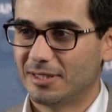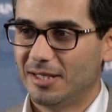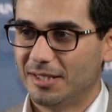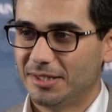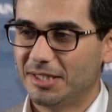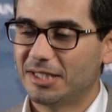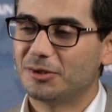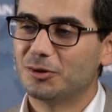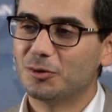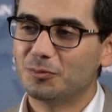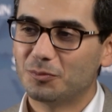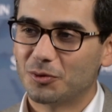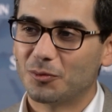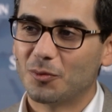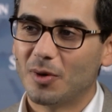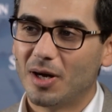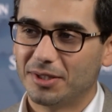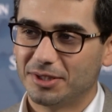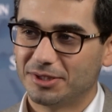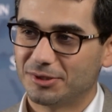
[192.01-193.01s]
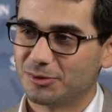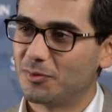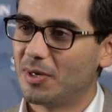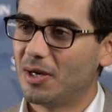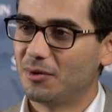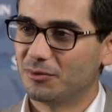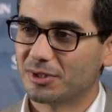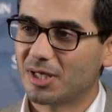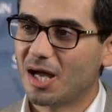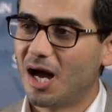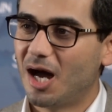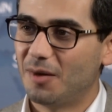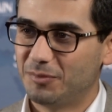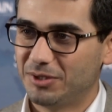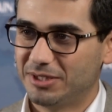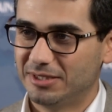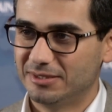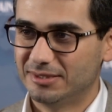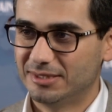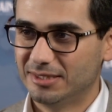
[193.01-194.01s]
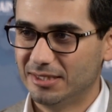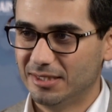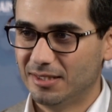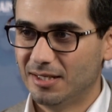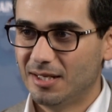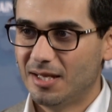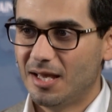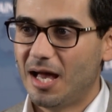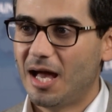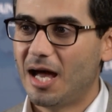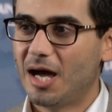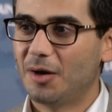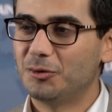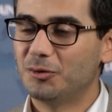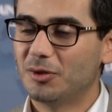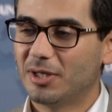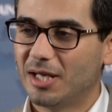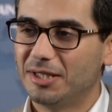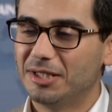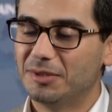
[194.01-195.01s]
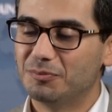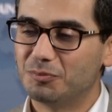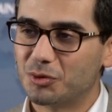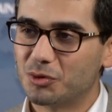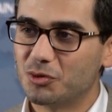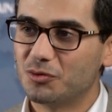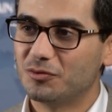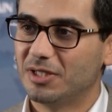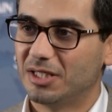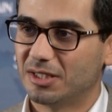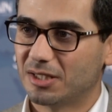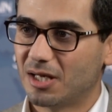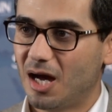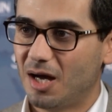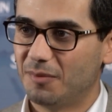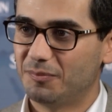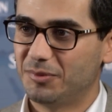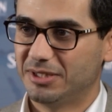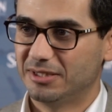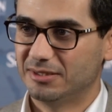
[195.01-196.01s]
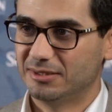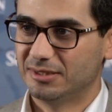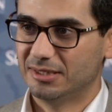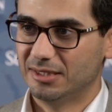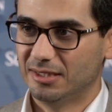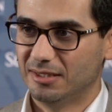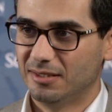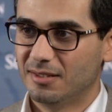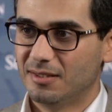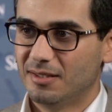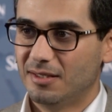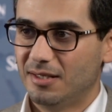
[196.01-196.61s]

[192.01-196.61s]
I think number one is around competency, how you can improve their competency.